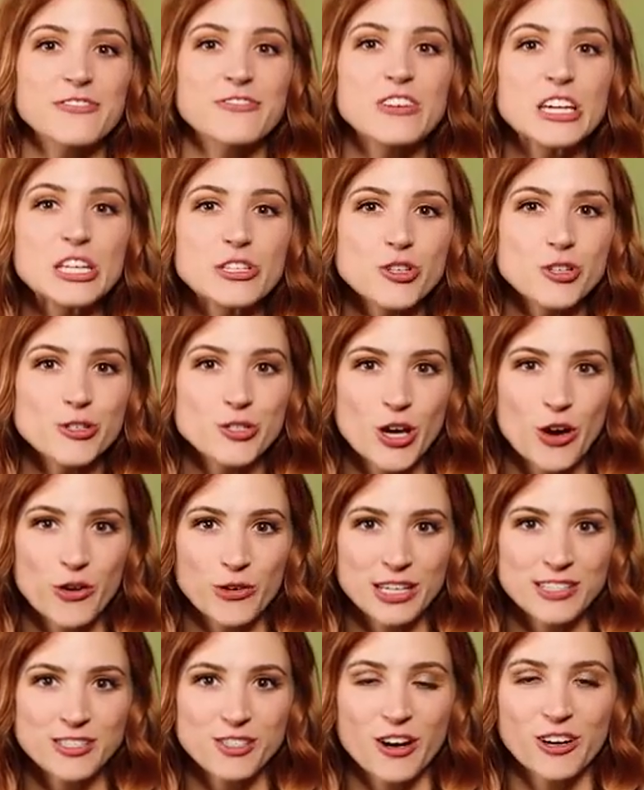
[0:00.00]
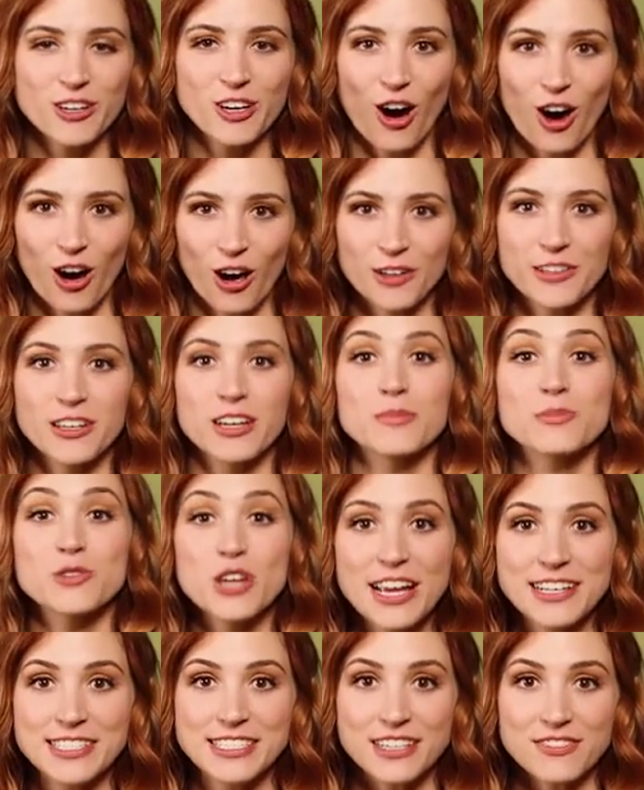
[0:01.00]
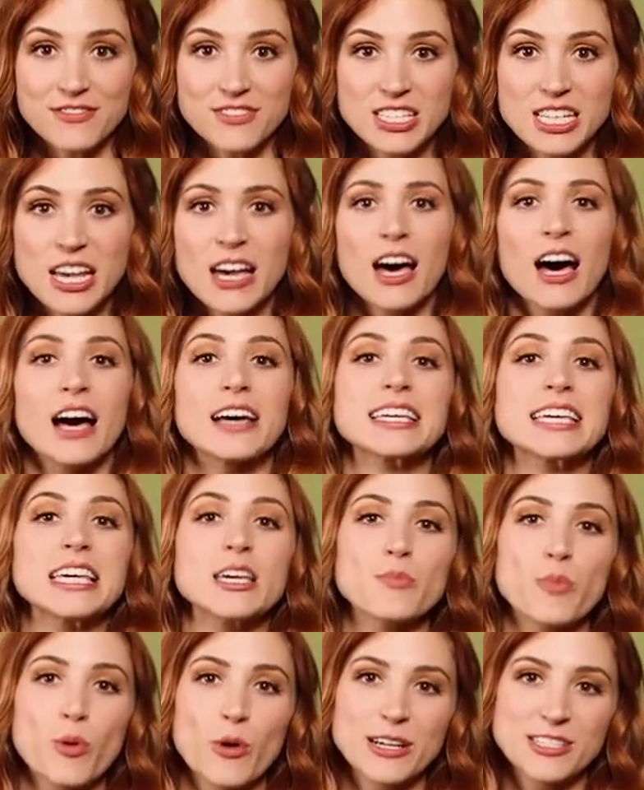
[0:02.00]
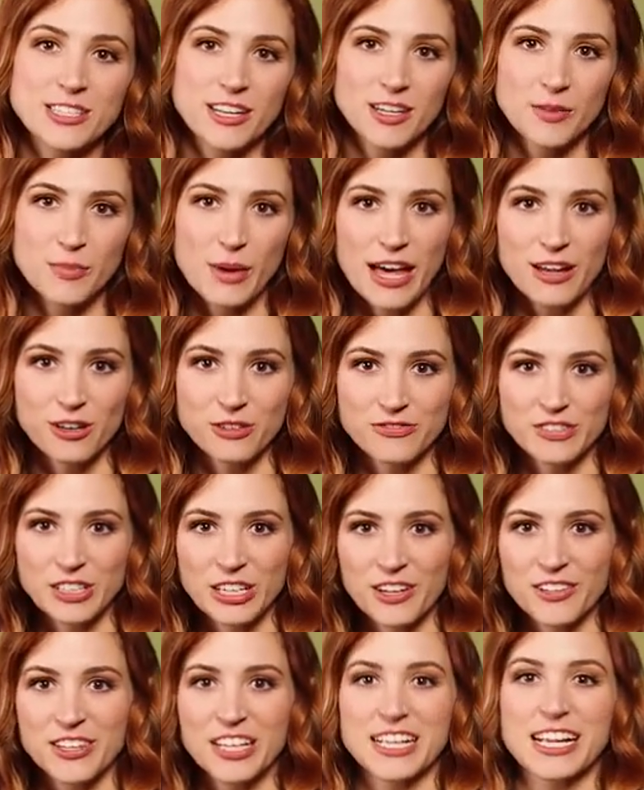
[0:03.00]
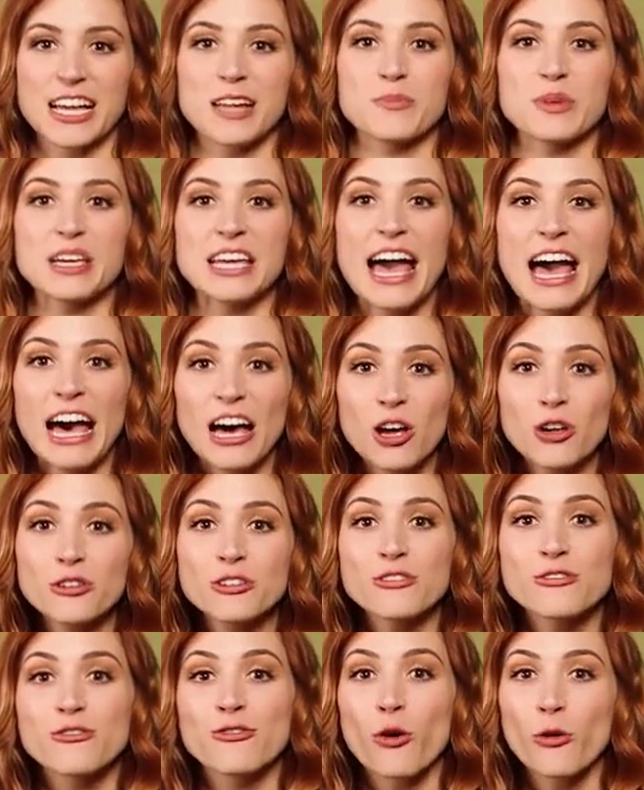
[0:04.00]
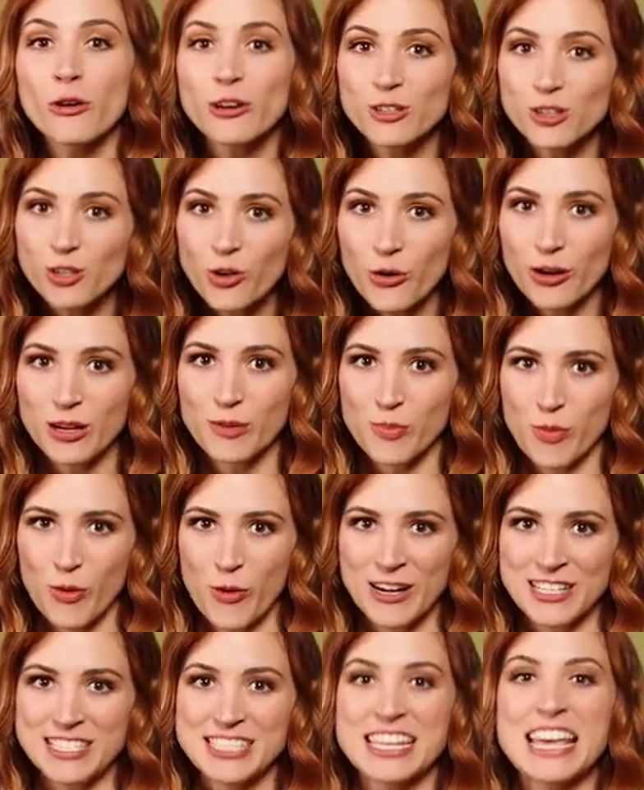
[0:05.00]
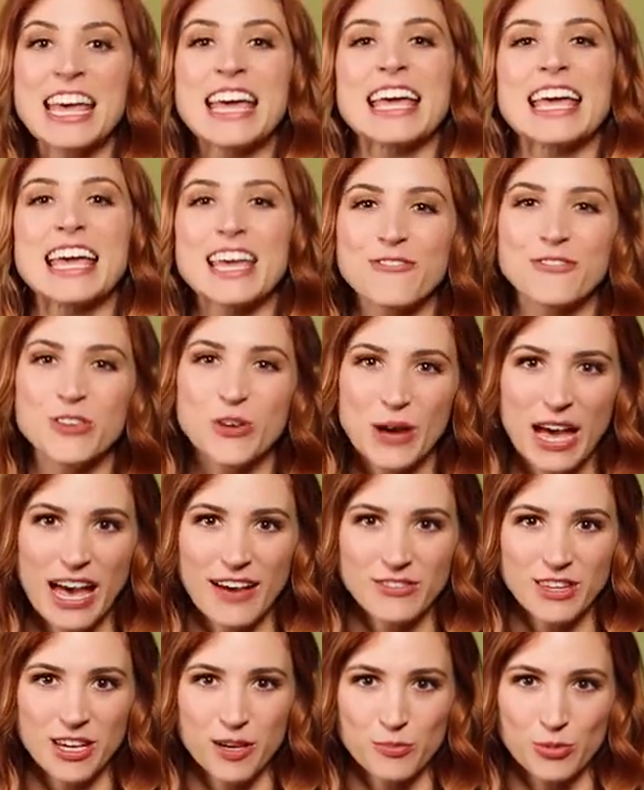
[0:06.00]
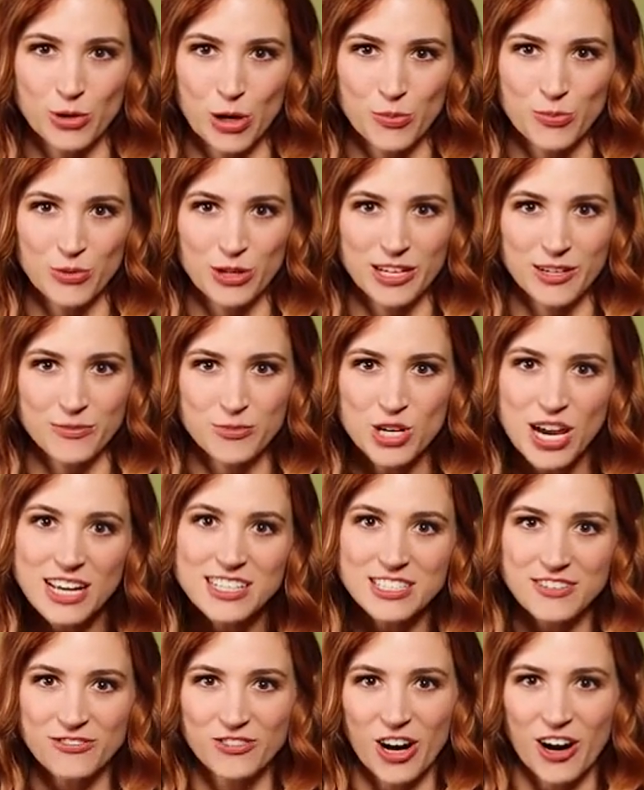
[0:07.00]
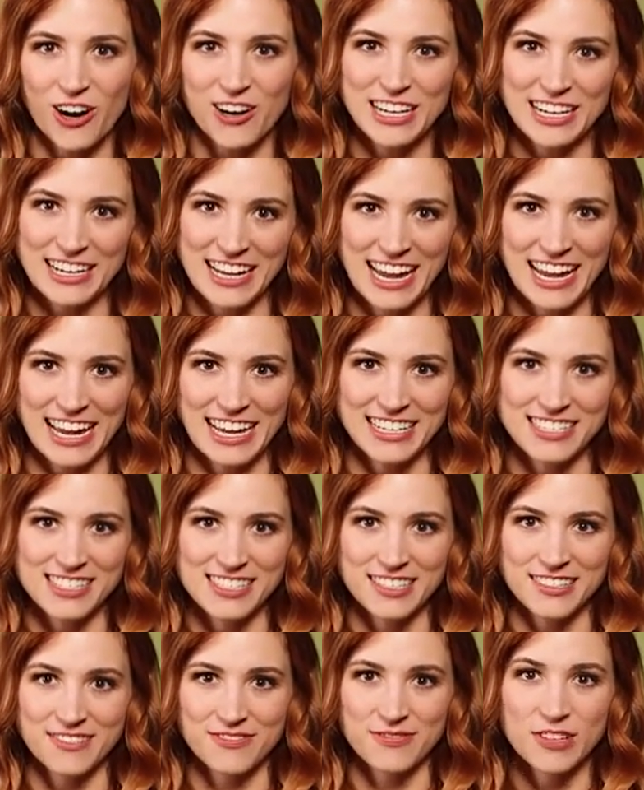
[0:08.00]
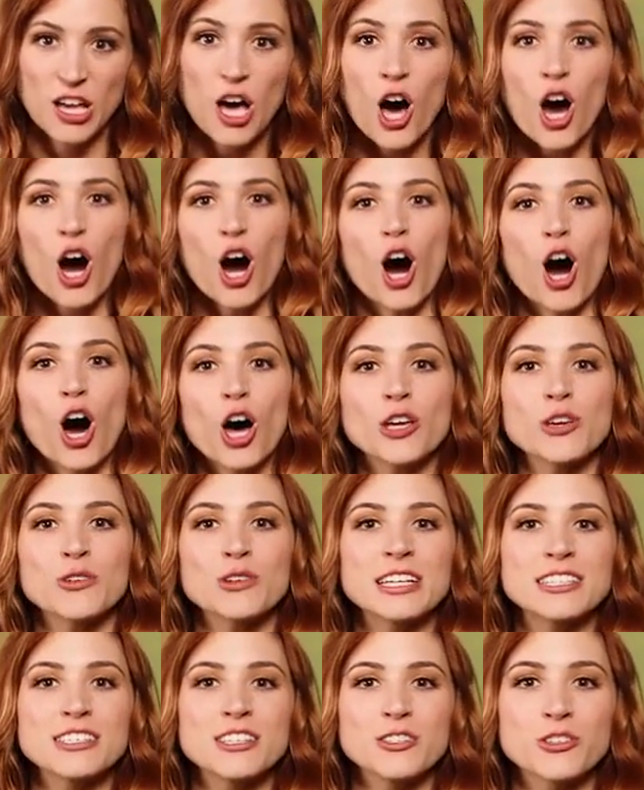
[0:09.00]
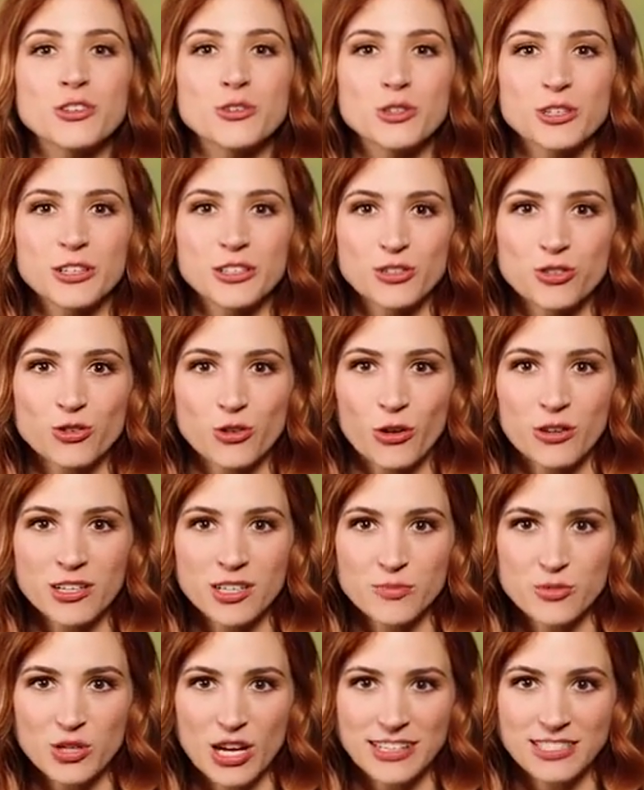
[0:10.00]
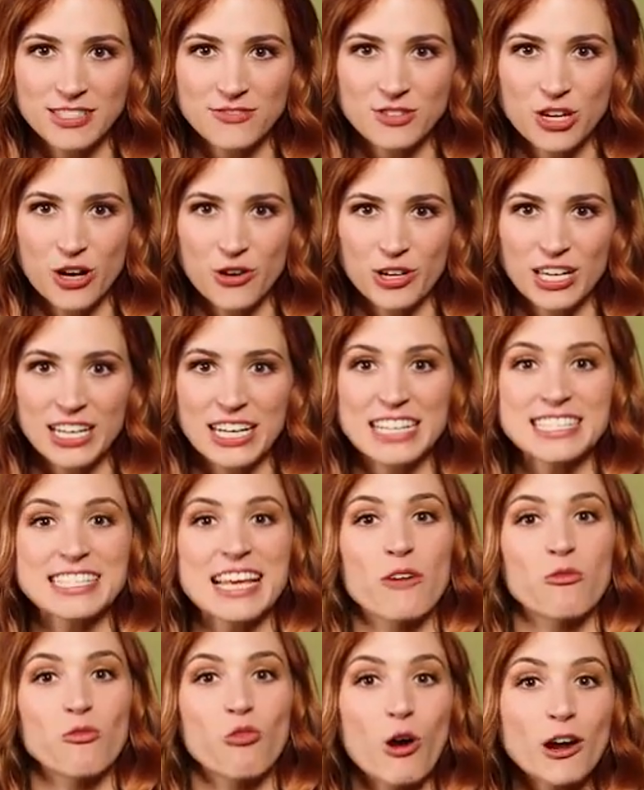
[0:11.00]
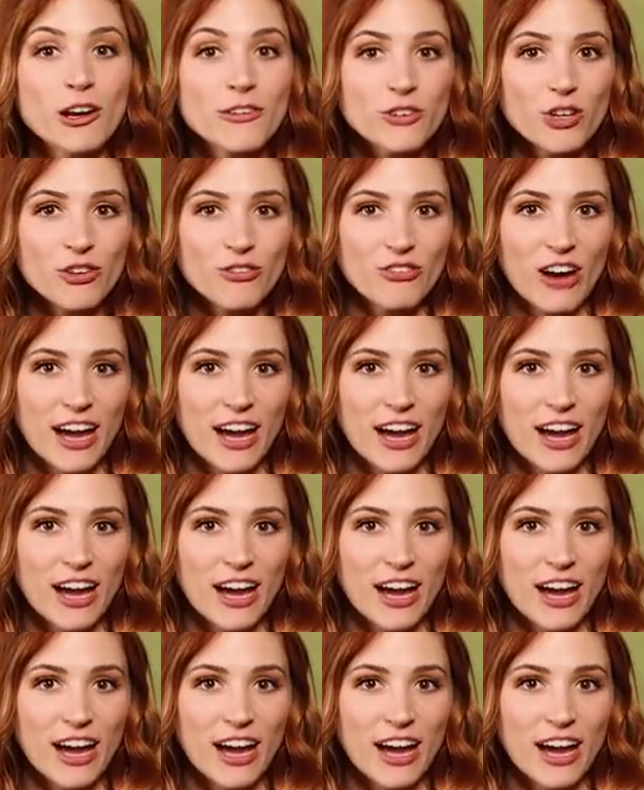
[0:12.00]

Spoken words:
the feature tokens are called objectives, a key point on the battlefield that can be held for glory points if you have the appropriate objective card in hand. All you need to do to control an objective token is have one of your